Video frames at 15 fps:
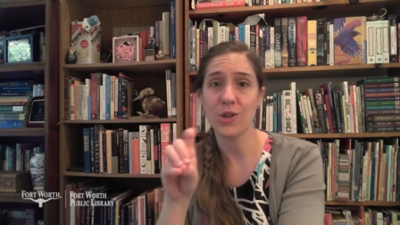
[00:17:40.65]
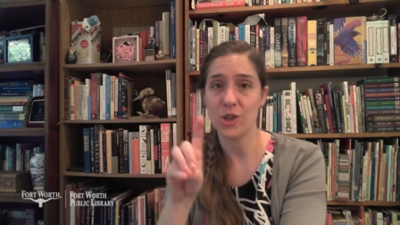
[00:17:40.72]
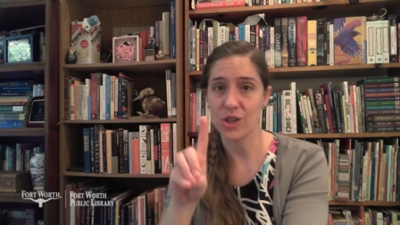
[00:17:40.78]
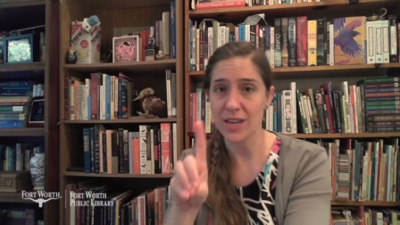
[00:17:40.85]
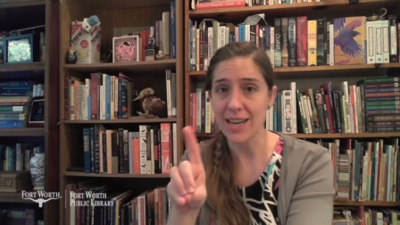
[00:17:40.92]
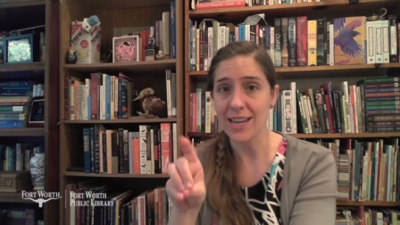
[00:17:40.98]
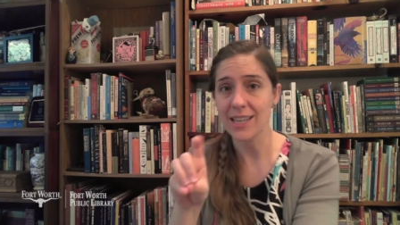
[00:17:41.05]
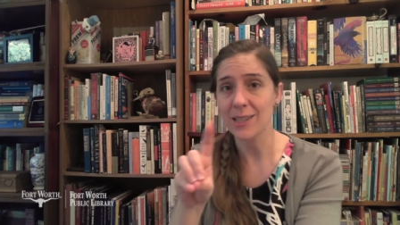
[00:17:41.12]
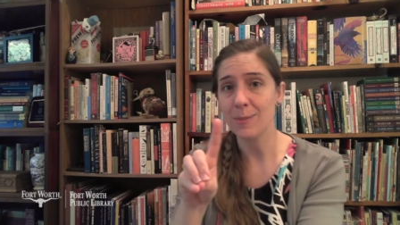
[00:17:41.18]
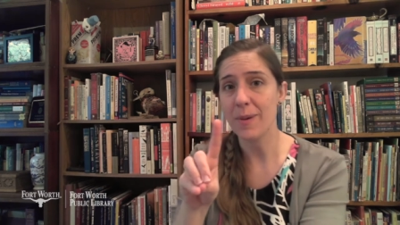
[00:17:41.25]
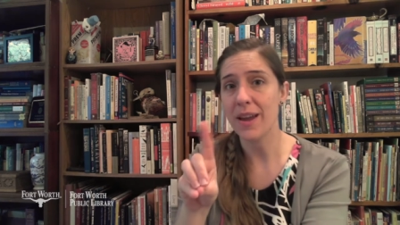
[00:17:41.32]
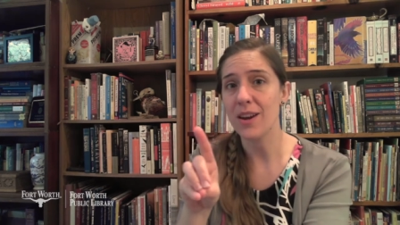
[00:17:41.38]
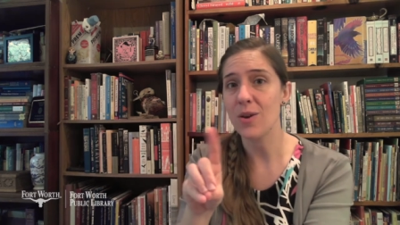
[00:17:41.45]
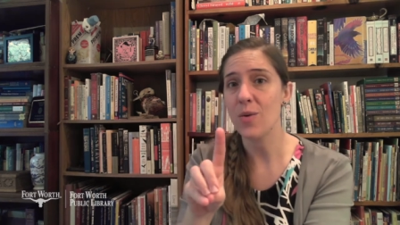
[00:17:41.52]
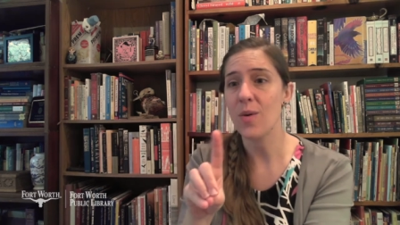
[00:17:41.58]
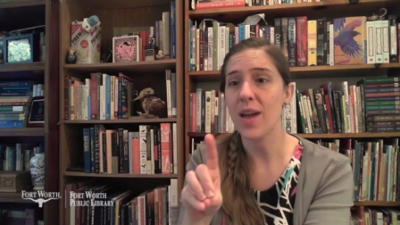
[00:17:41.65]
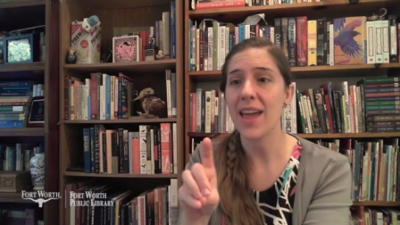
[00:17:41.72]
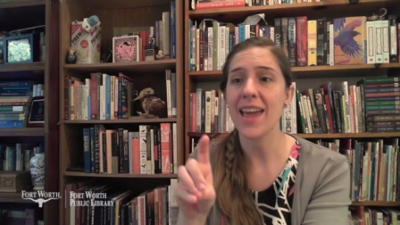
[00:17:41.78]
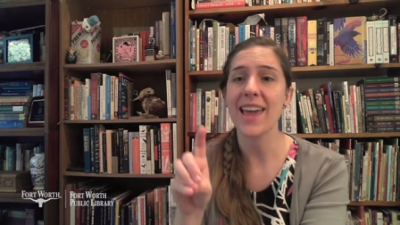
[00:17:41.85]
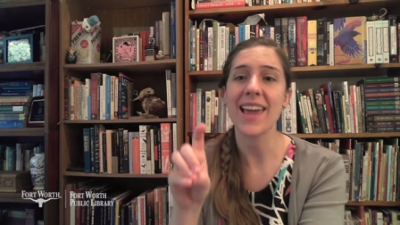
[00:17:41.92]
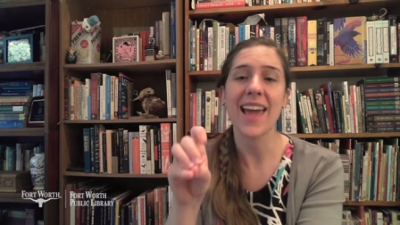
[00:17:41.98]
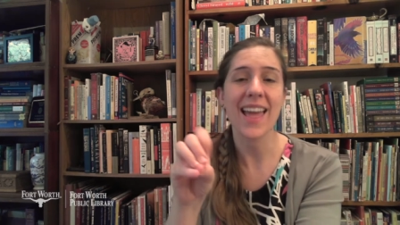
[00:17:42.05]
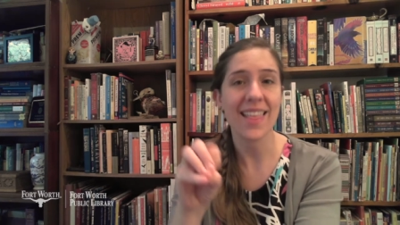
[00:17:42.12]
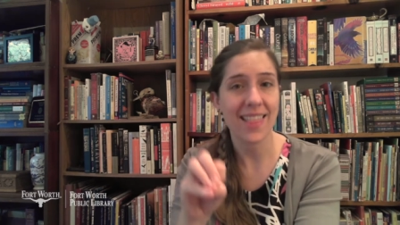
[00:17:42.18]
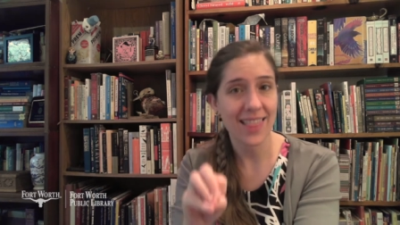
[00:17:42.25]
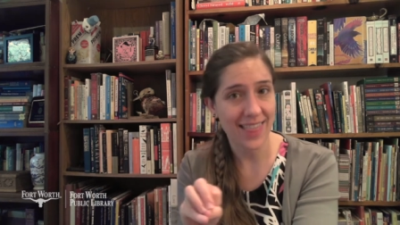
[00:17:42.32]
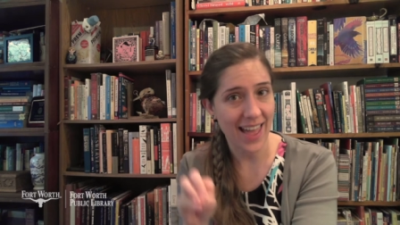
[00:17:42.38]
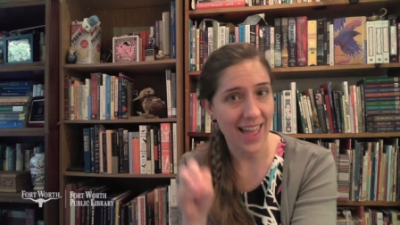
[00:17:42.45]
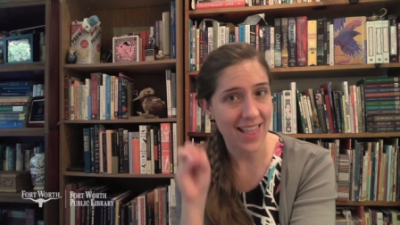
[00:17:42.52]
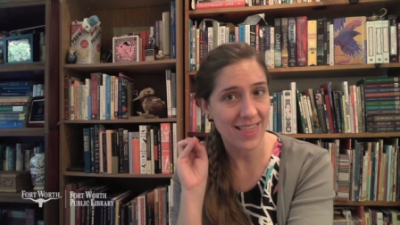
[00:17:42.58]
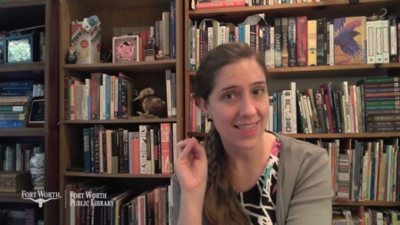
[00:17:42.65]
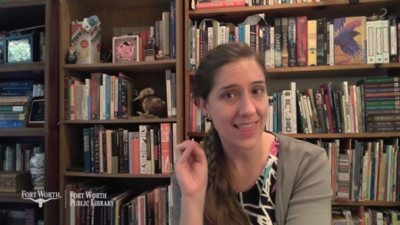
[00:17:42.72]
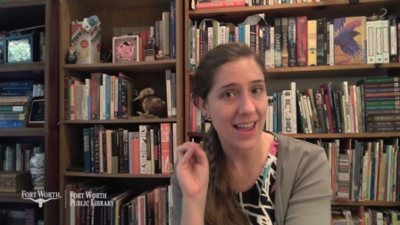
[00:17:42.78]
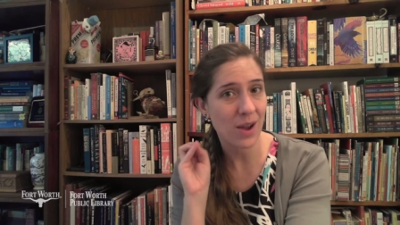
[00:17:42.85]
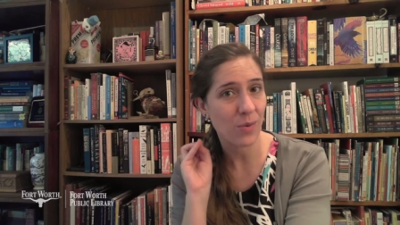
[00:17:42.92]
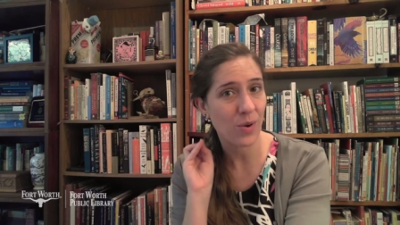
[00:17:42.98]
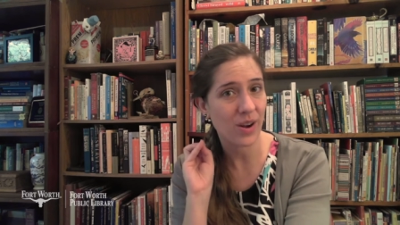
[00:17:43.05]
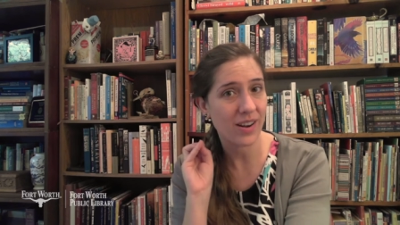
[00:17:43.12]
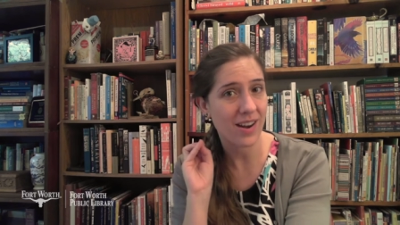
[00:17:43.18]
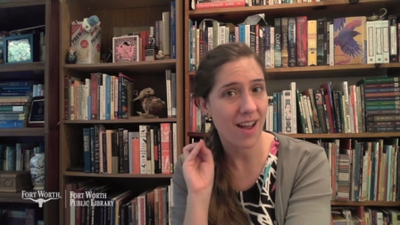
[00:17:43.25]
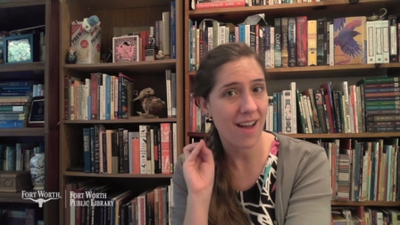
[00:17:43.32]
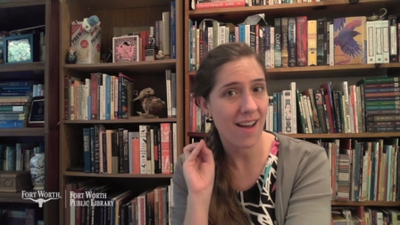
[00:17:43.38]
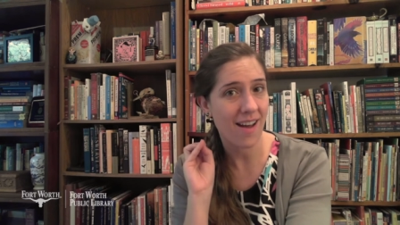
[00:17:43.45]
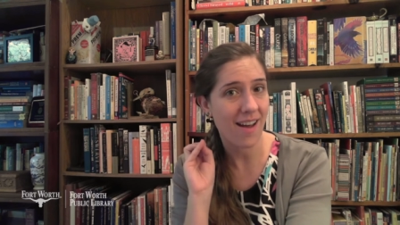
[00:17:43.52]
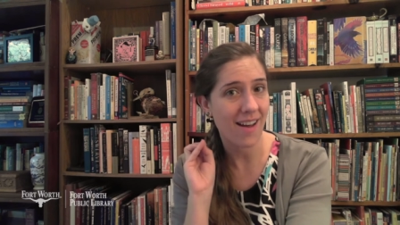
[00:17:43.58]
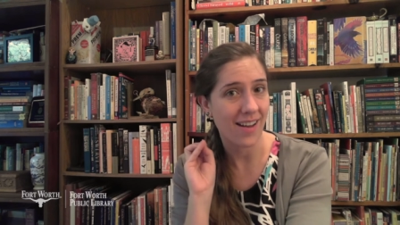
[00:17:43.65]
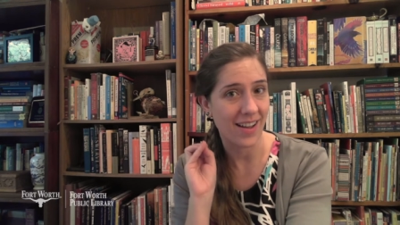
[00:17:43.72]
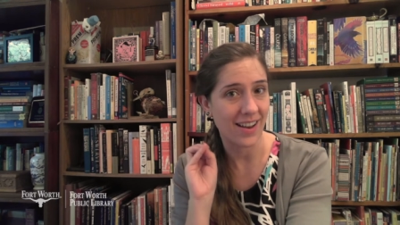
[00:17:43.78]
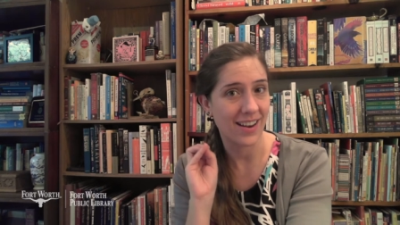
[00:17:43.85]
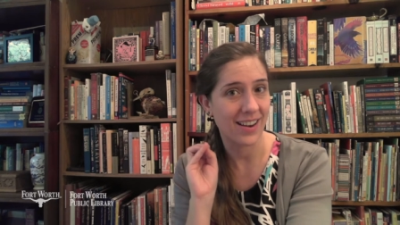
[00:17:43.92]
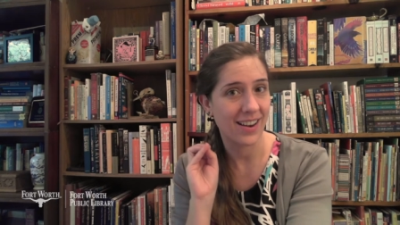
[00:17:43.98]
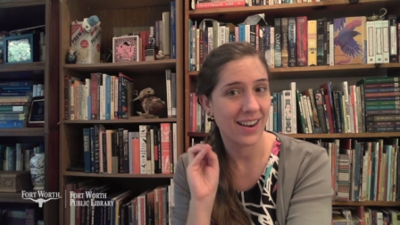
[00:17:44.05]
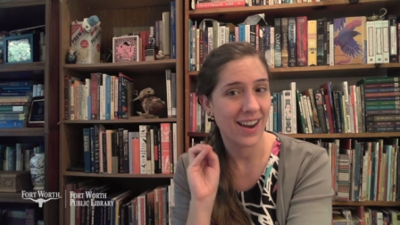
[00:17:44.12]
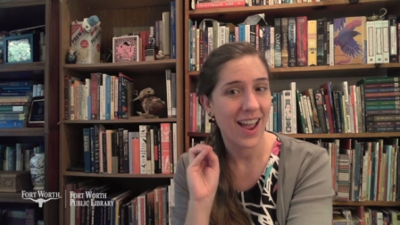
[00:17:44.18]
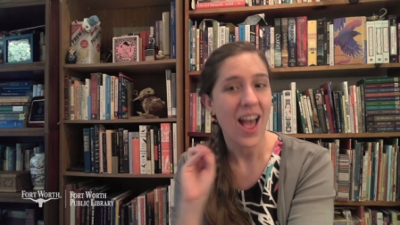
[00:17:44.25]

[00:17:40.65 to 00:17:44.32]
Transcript: She spun away and then there were none.